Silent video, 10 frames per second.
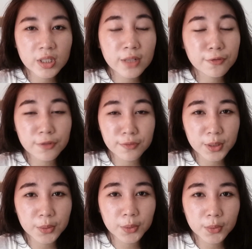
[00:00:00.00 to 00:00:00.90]

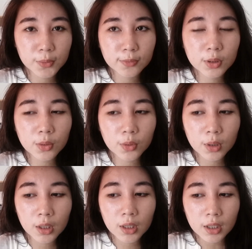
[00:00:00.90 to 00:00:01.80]
self-review.
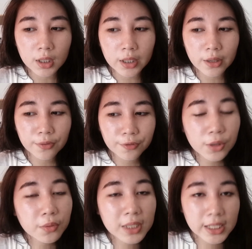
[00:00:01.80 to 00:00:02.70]
So if
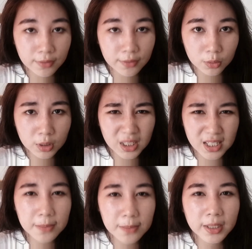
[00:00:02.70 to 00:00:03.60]
you really have a good
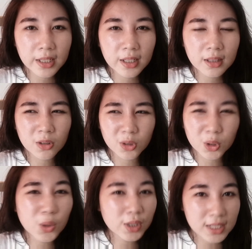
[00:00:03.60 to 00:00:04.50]
discipline,
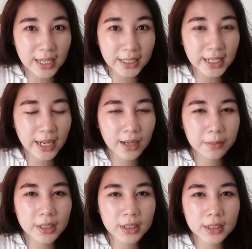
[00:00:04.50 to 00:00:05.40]
good study
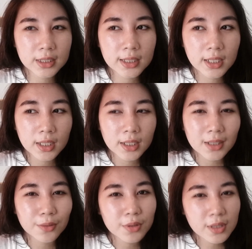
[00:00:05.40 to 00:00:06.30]
habits,
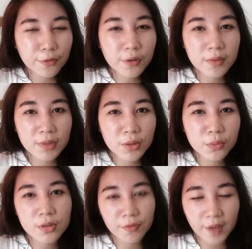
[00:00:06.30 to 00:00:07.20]

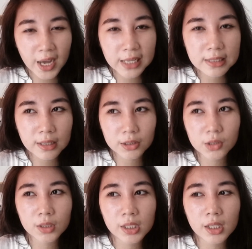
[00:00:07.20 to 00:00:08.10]
self-review would suffice
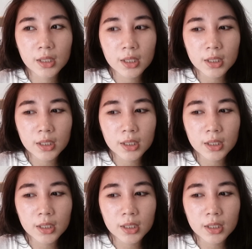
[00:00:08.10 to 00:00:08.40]
actually.